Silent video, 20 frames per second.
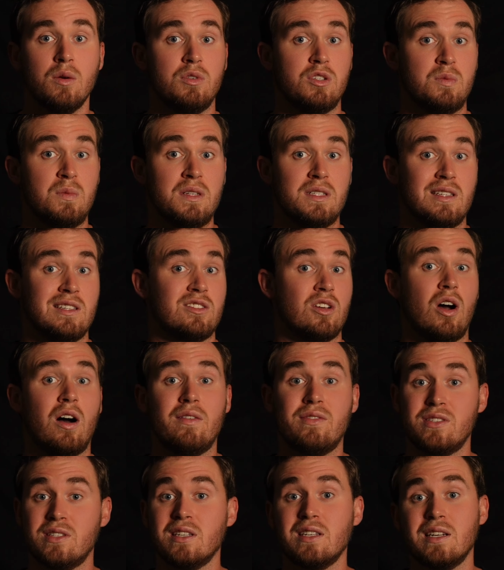which means it's
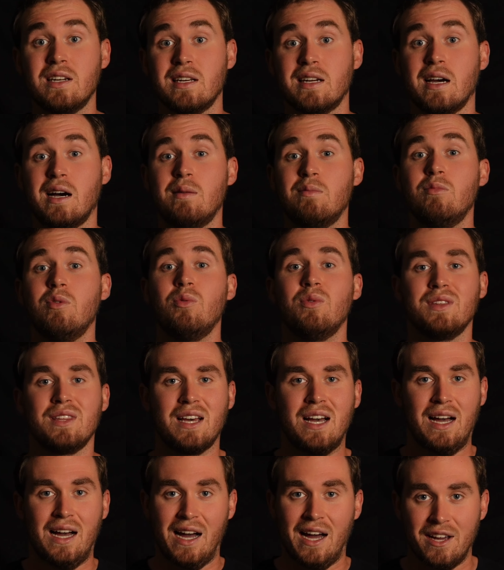obviously going to come with a
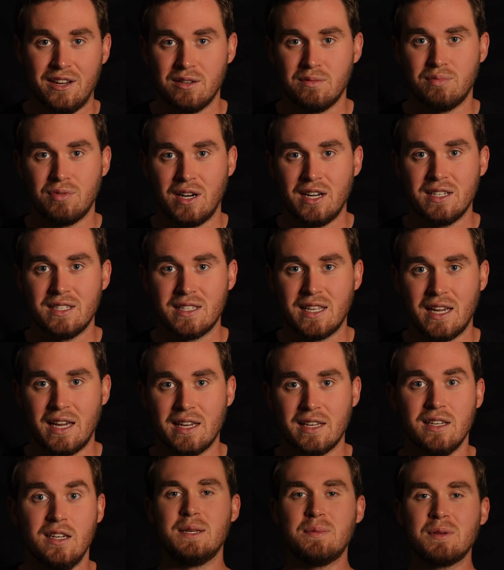higher price
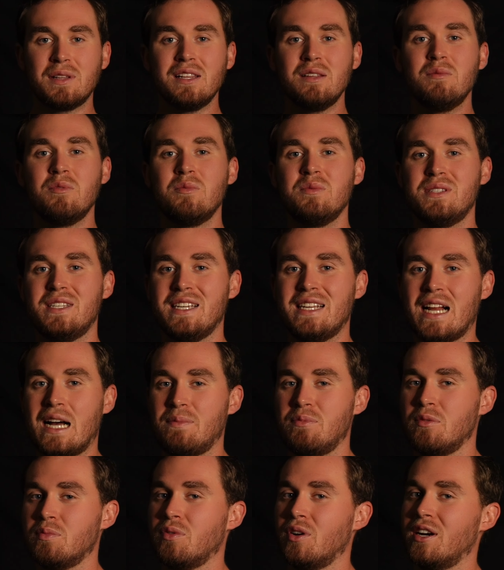tag. Typically, when we see an
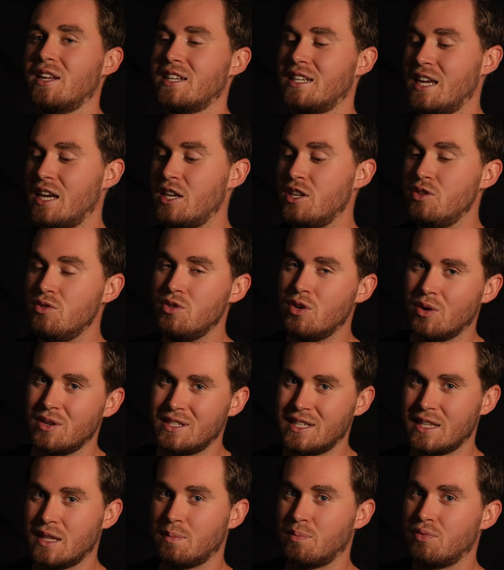Apple product, you notice
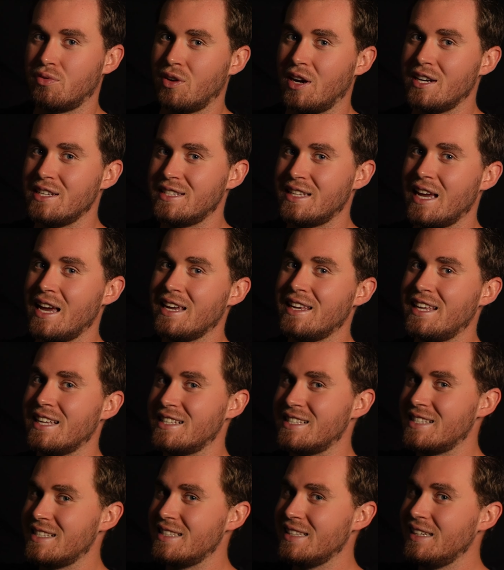that the price tag
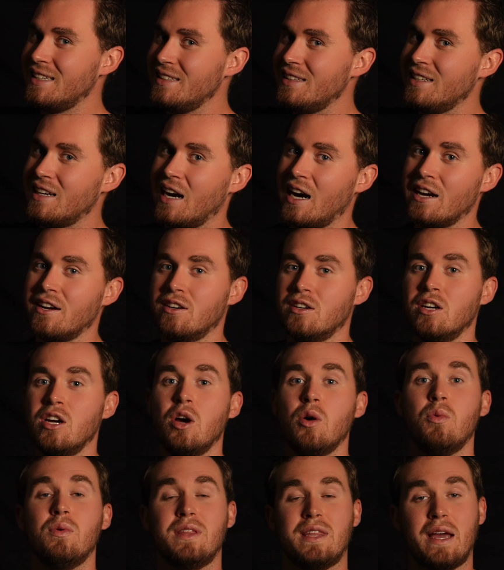gets slightly higher
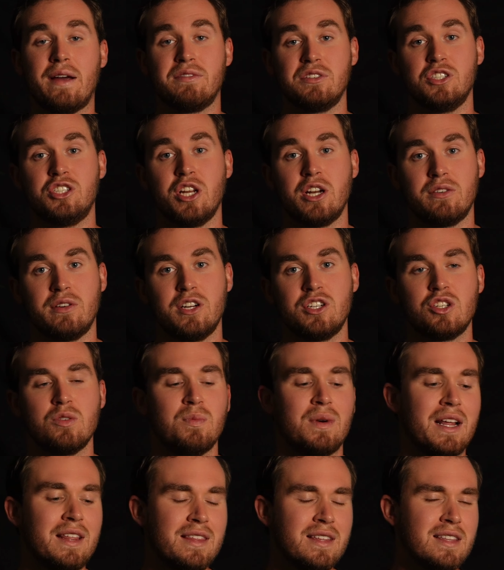with every generation,
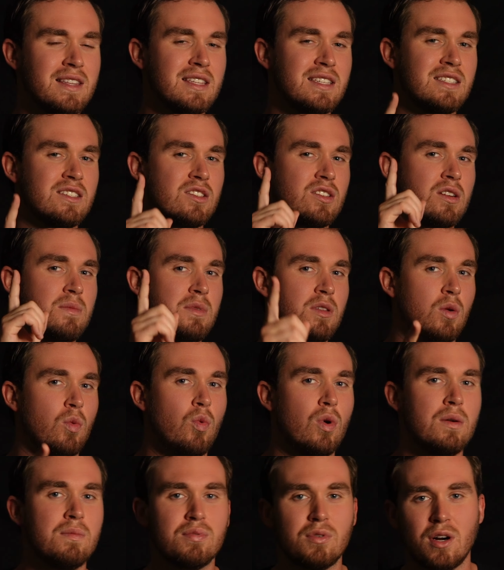but I think this is going to be the
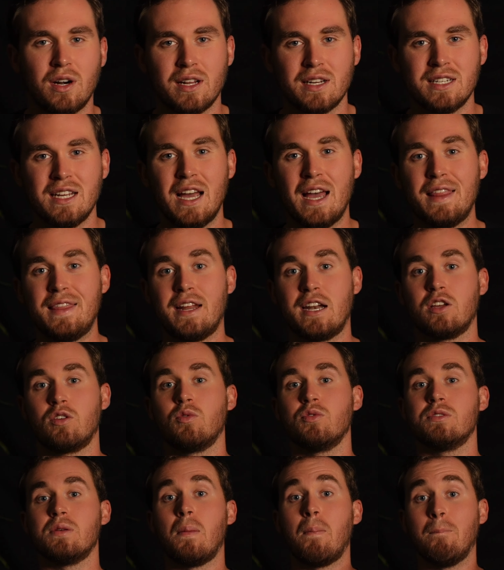one product that it
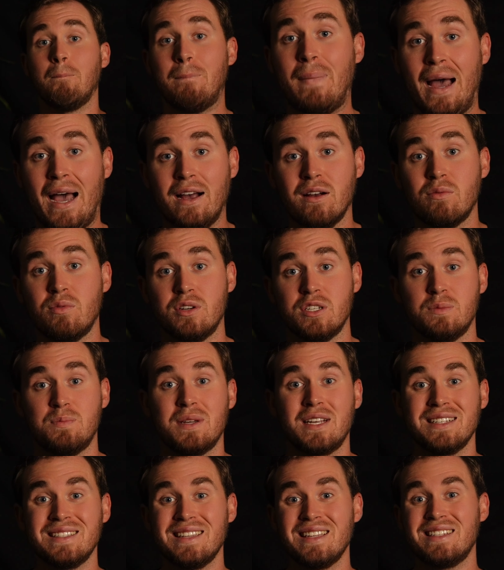goes backwards
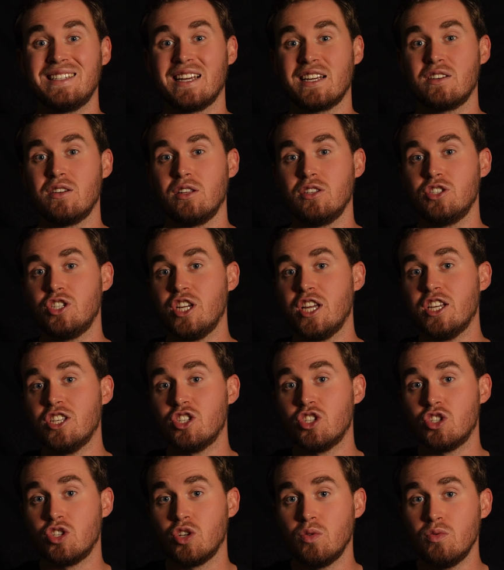because of the technology is
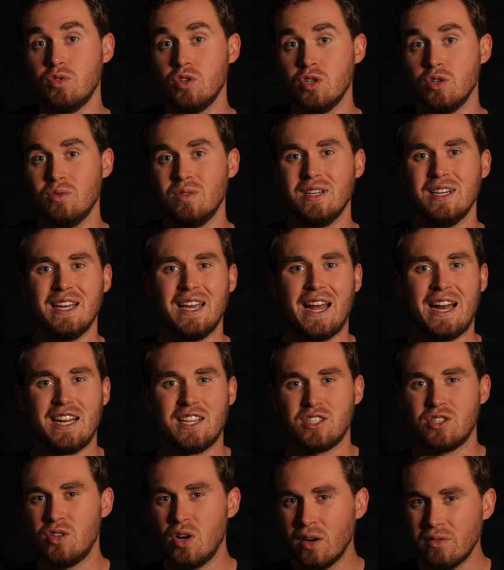so new and
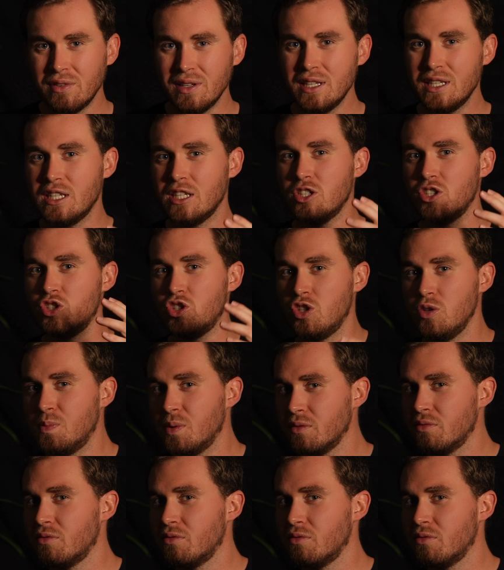it's not really super